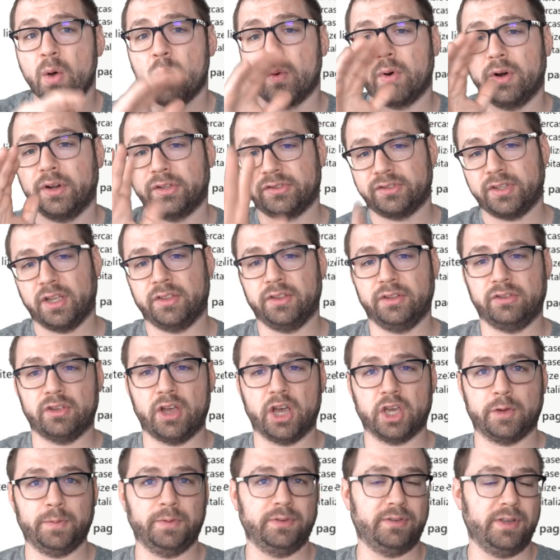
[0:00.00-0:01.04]
we're gonna stay on the
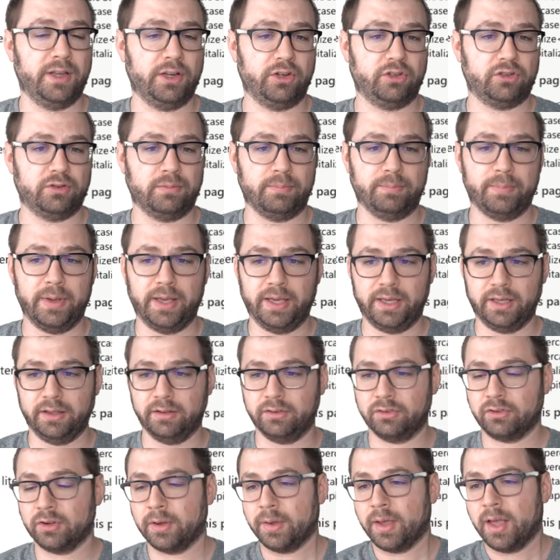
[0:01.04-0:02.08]
documentation
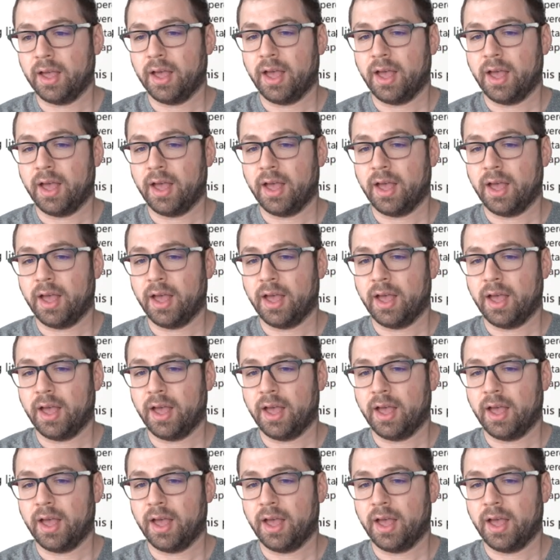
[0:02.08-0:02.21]
page.